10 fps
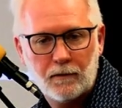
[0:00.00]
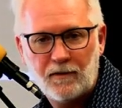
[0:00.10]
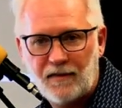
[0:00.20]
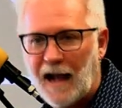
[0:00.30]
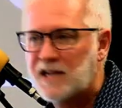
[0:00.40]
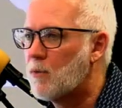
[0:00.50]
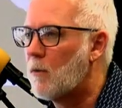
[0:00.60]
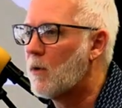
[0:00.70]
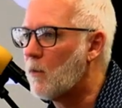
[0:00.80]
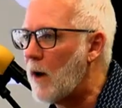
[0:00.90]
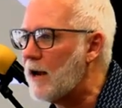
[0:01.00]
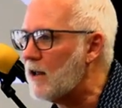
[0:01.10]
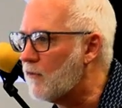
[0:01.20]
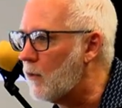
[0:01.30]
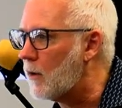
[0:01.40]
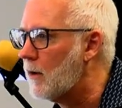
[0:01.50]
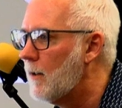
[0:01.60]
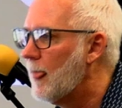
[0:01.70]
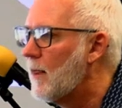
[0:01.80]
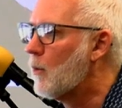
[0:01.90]
That's what we're waiting for.
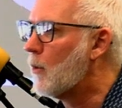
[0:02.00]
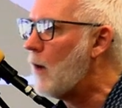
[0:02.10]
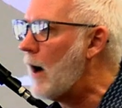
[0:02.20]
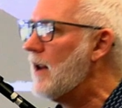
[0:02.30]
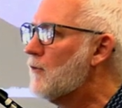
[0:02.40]
We're waiting